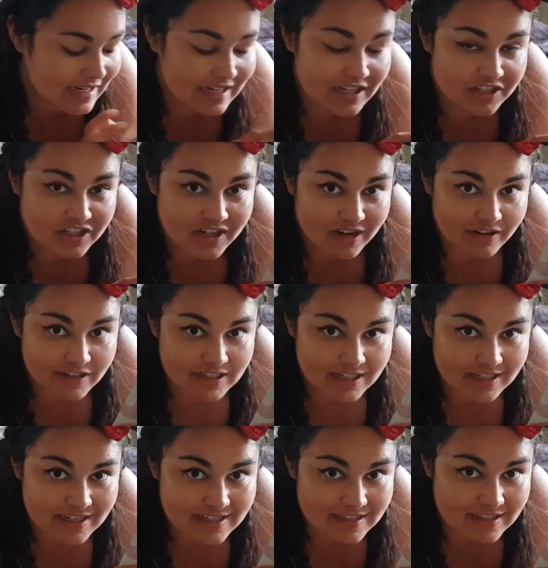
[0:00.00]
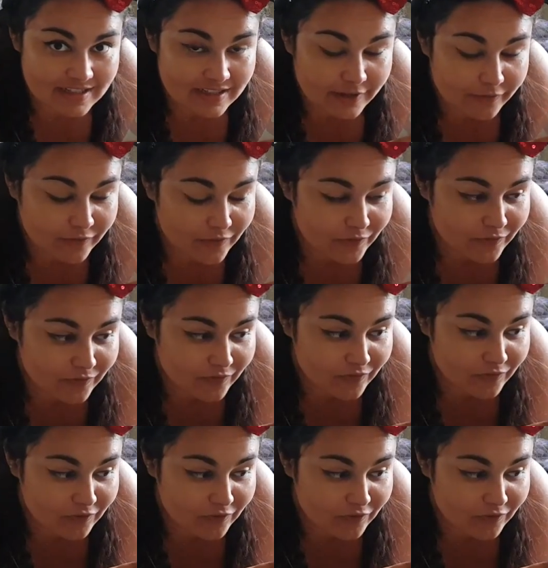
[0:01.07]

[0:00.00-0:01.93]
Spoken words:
Each character is a different